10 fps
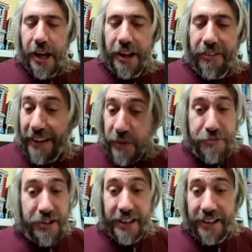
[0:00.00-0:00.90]
And I think that's
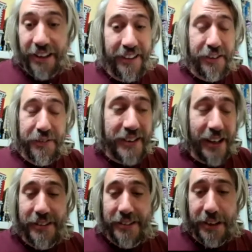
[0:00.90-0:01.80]
brilliant. I think that's mm.
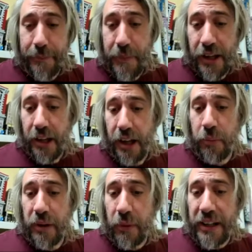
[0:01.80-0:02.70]
fantastic. Mm.
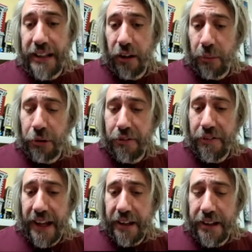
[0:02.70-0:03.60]
And we, we need a lot more of
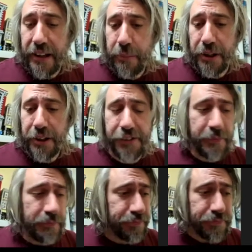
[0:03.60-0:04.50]
that, you know,
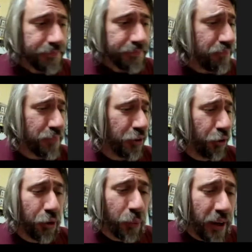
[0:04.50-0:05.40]
because
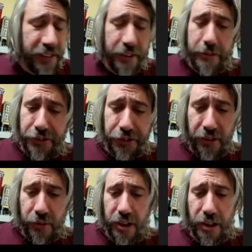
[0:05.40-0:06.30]
otherwise there is just
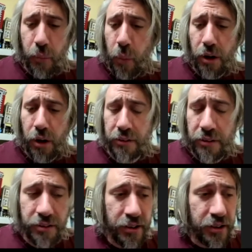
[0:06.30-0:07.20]
this kind of
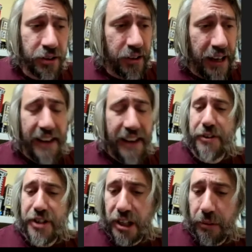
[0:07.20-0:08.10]
one
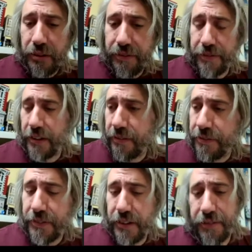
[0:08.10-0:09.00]
avenue of, of,
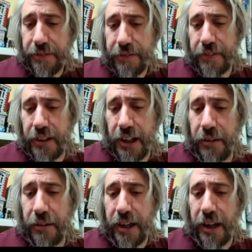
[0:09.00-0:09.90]
of you
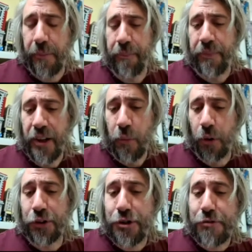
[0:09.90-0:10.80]
know, um,
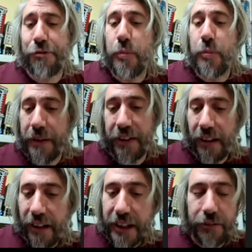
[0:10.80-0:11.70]
one trope, if you
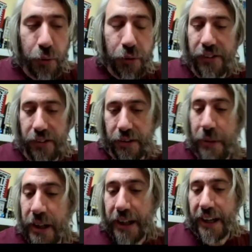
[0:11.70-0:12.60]
like, of autism
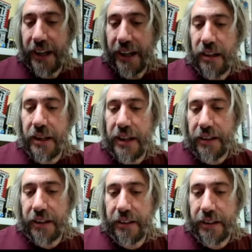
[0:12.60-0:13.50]
yeah. in the media,
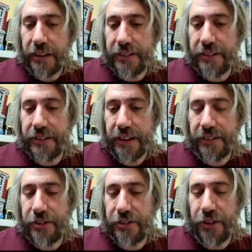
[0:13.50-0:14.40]
yeah. and it's
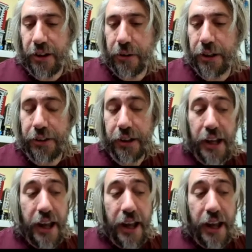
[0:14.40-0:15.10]
it's just no good.